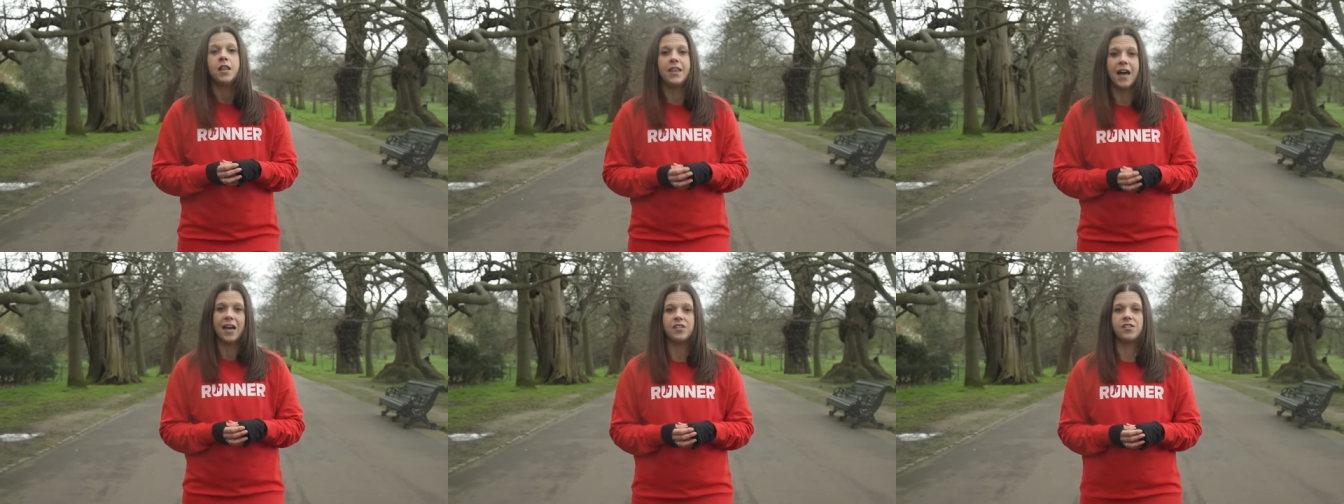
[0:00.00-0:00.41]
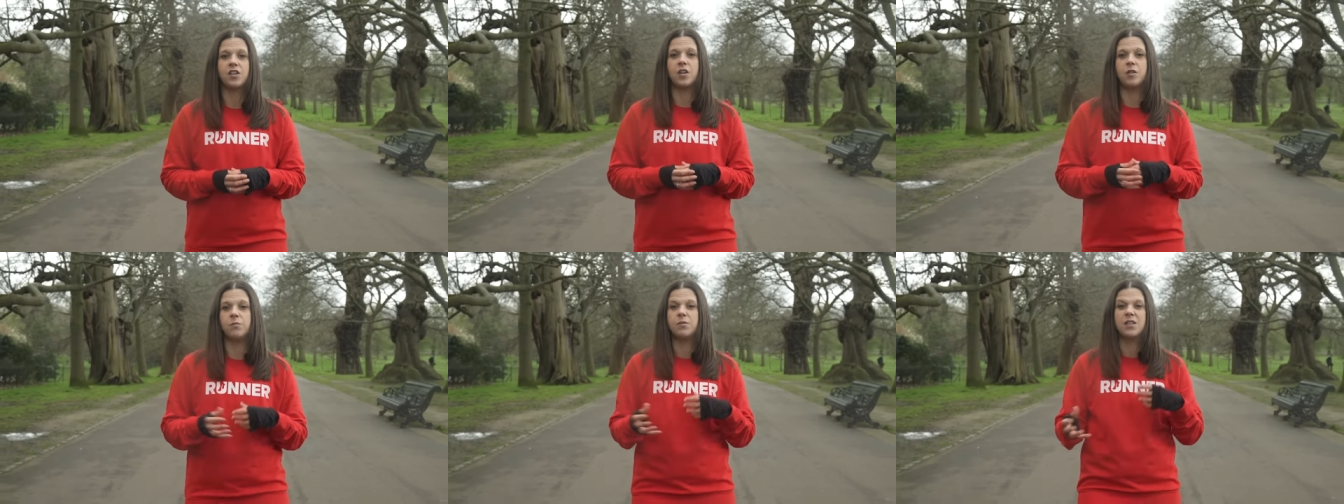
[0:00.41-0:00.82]
That
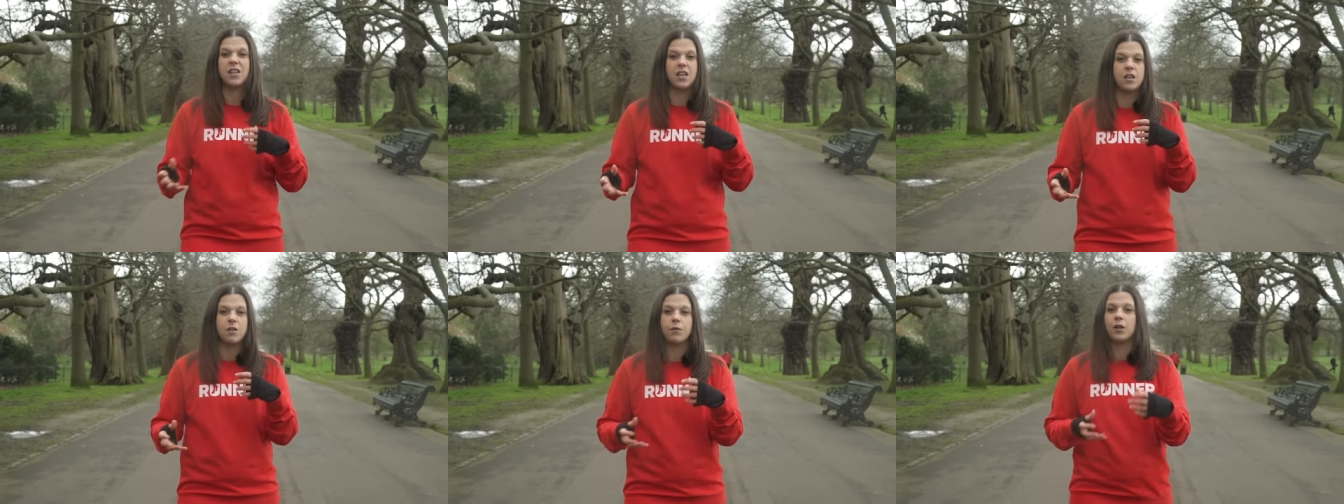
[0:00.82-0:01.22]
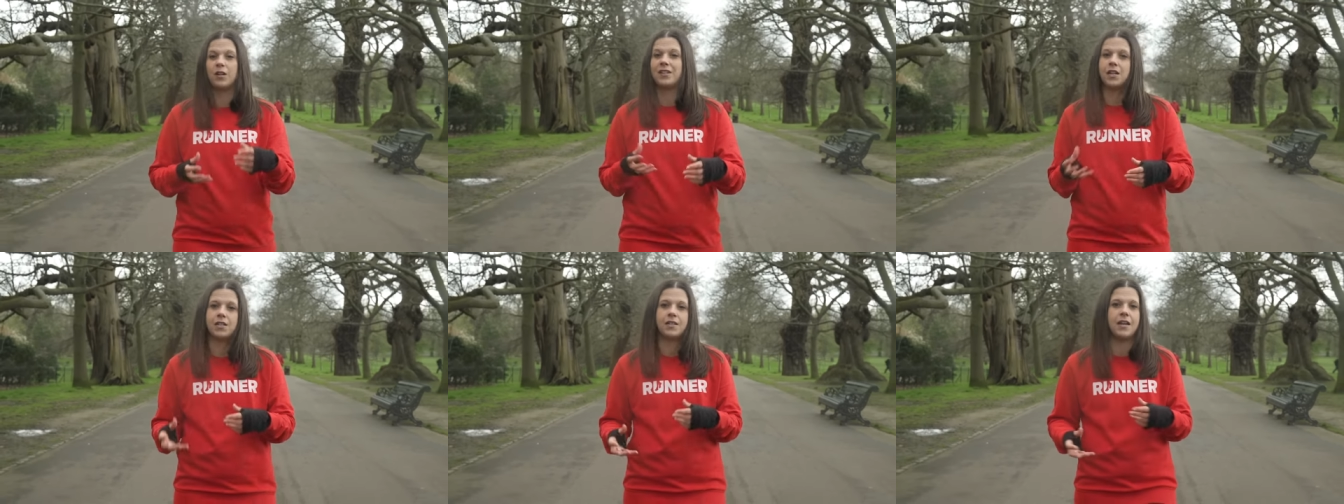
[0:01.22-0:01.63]
assumes that you've got
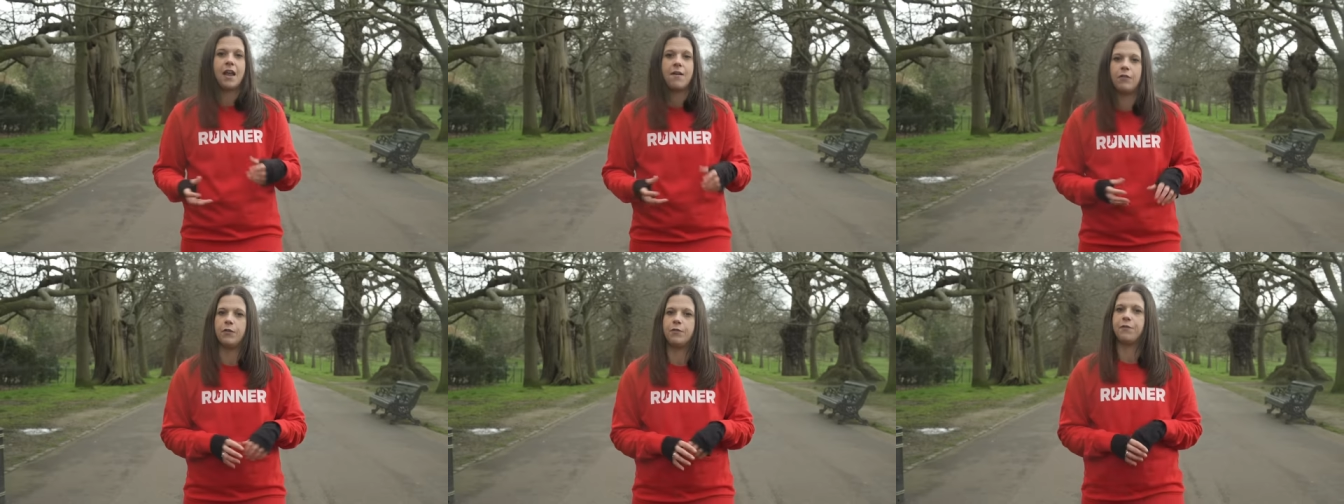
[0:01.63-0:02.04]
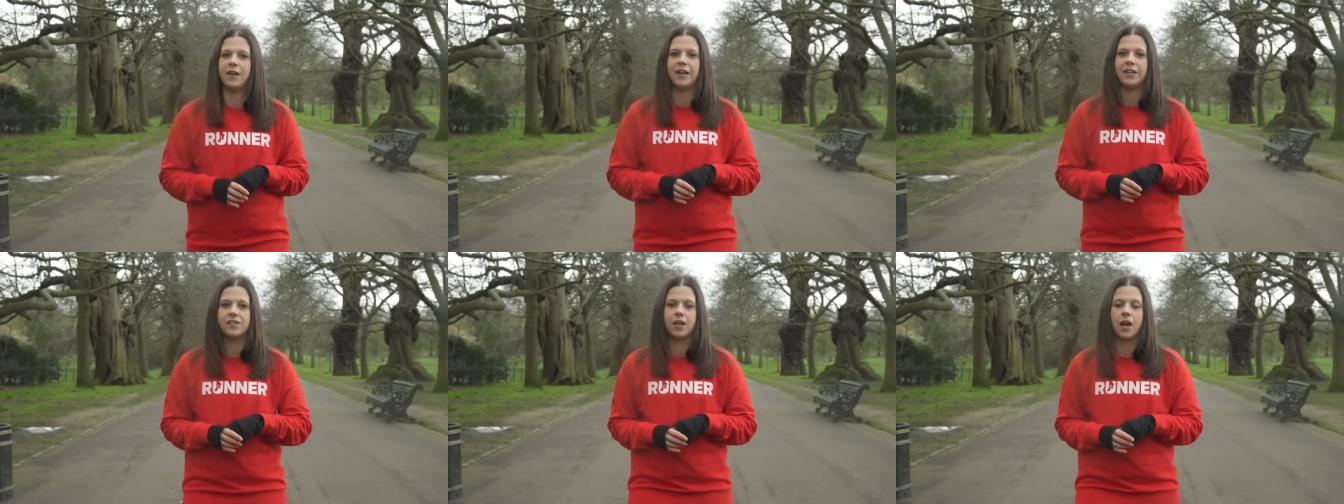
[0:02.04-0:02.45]
a decent level of
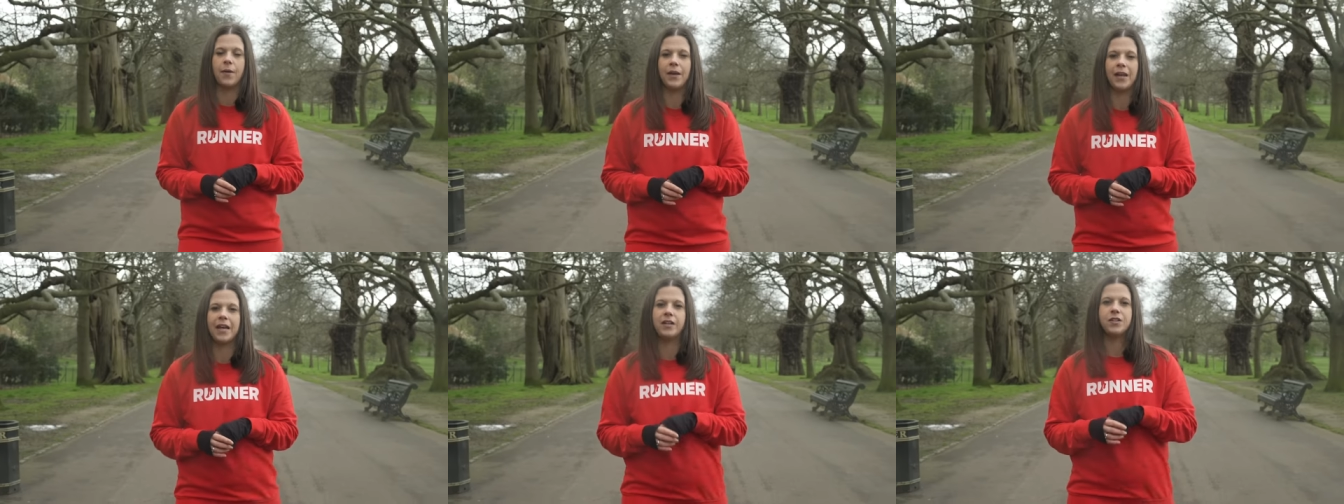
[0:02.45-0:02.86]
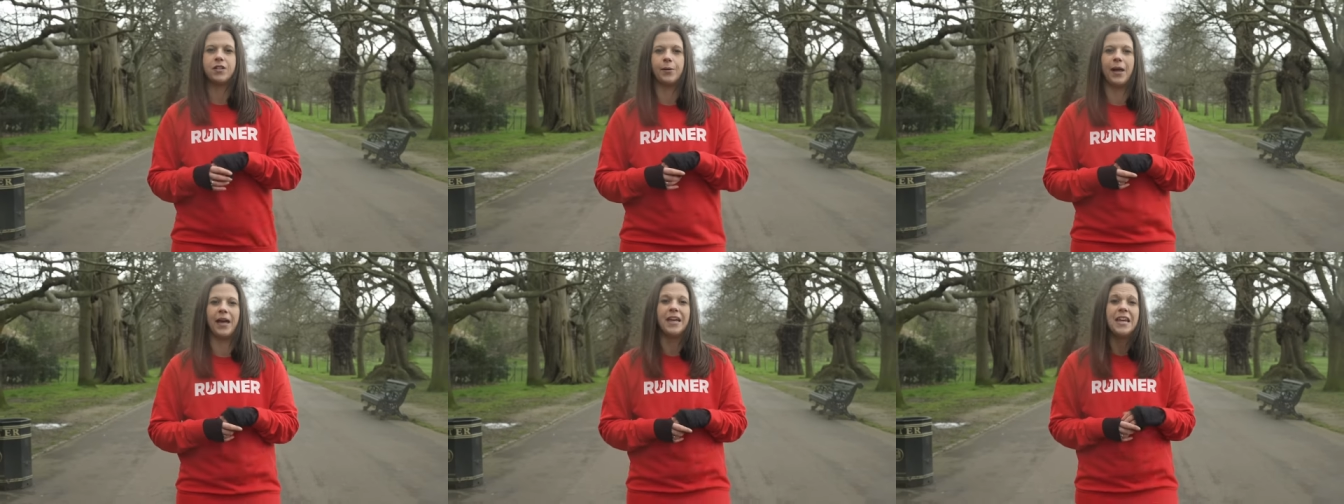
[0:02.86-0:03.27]
fitness going
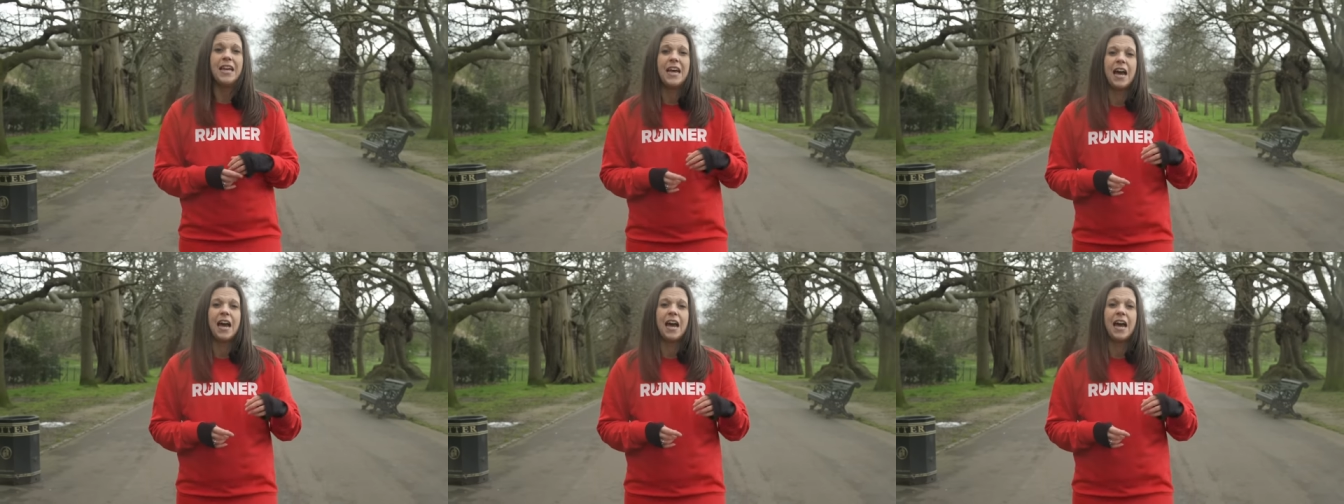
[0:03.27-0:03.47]
into it,